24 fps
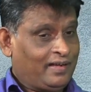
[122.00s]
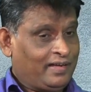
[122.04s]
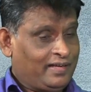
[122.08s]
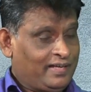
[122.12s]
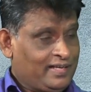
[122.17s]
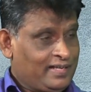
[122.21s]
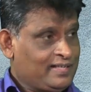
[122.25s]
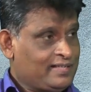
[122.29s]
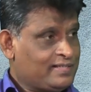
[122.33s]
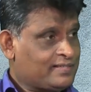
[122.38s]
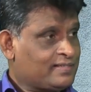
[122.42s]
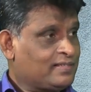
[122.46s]

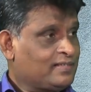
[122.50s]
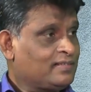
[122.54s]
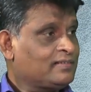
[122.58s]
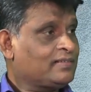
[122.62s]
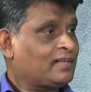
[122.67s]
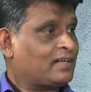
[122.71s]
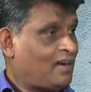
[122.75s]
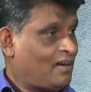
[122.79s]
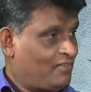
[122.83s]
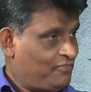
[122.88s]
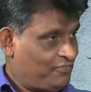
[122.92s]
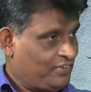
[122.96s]
he is
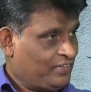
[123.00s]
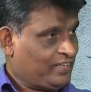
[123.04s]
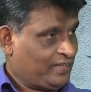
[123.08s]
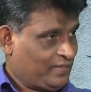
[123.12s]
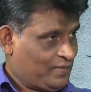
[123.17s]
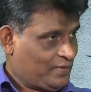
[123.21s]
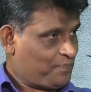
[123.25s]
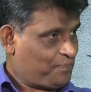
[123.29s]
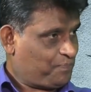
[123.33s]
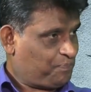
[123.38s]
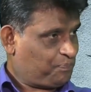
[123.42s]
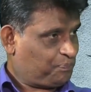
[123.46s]
the
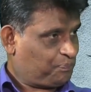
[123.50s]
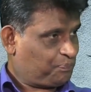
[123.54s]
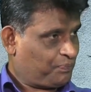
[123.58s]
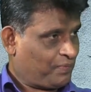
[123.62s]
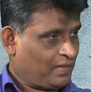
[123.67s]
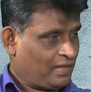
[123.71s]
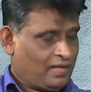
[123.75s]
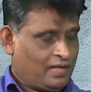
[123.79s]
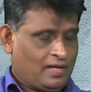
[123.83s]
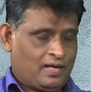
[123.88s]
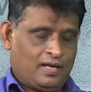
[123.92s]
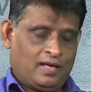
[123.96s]
Comforter.
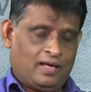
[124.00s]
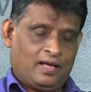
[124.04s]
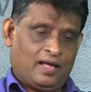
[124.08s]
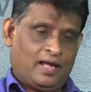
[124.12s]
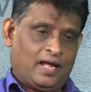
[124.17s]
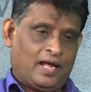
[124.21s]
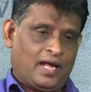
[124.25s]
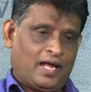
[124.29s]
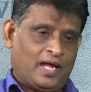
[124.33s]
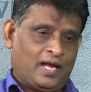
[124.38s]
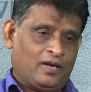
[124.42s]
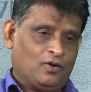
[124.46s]

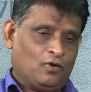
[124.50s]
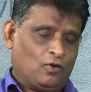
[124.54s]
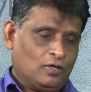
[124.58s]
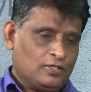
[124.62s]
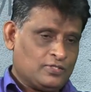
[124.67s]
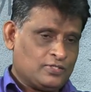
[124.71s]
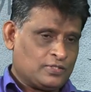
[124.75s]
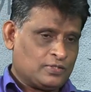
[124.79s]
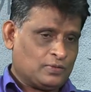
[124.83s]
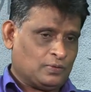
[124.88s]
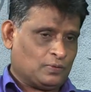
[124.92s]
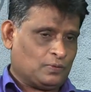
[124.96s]
And
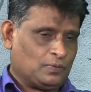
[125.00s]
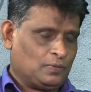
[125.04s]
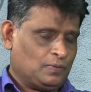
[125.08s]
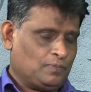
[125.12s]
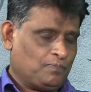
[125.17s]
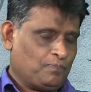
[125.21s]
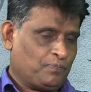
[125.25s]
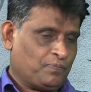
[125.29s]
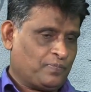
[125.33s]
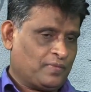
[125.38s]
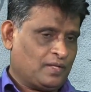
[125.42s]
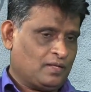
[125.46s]

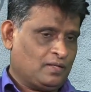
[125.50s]
also